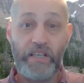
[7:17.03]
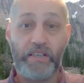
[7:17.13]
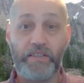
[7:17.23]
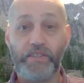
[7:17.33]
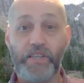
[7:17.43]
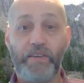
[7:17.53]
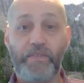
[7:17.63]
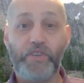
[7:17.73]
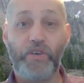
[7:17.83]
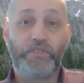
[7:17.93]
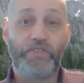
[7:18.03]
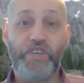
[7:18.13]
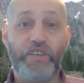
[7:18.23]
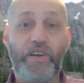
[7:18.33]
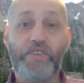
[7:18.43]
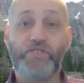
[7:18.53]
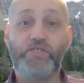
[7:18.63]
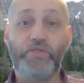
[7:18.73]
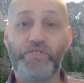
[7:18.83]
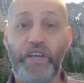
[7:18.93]
A lot of the older generation
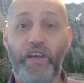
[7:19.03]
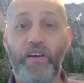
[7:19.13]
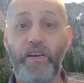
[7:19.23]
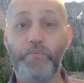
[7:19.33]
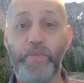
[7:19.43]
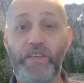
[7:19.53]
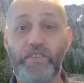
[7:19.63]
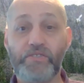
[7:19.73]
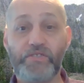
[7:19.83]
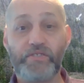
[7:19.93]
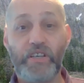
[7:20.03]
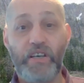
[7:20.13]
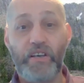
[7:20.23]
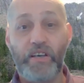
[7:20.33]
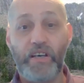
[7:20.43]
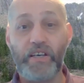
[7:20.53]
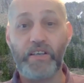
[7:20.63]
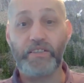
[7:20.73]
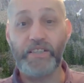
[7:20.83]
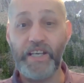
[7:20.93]
used to carry them because
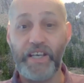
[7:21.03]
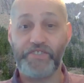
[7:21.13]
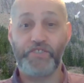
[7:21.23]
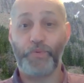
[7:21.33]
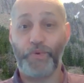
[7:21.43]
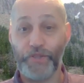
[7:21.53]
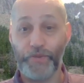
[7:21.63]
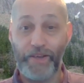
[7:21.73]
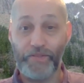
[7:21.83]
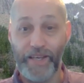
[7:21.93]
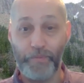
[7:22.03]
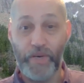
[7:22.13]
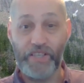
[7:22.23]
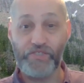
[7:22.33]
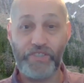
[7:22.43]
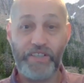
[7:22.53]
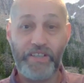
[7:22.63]
Kleenexes weren't around that much.